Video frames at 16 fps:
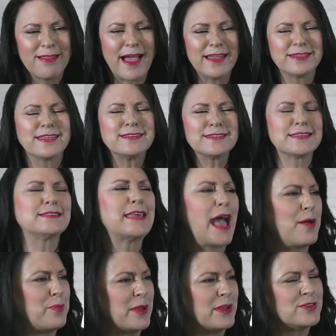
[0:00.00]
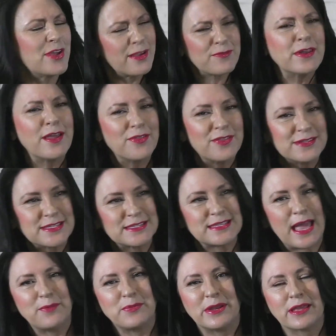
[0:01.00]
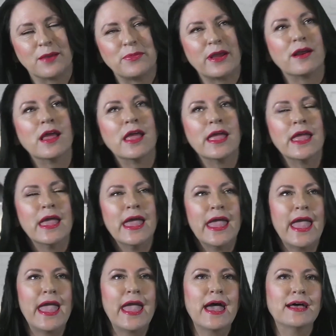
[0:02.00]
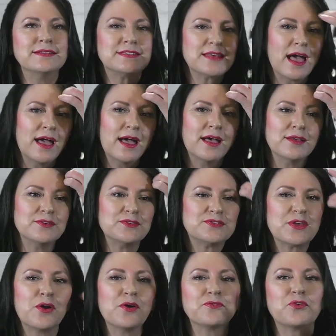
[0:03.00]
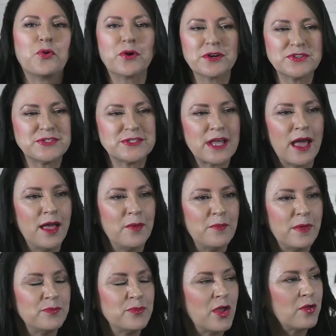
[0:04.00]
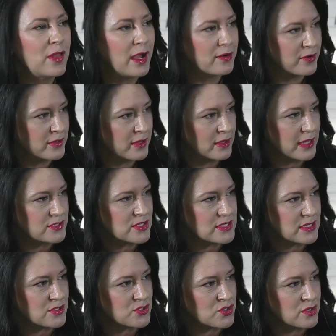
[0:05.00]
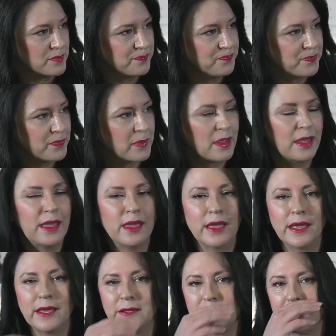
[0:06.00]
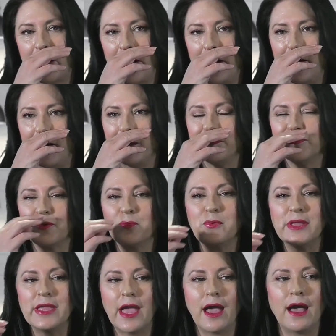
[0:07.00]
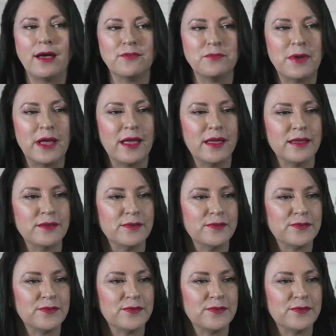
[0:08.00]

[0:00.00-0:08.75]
Like, this is happening. Do you even know this is happening up there? And so, of course, I'm no longer in the legislature. And so we have my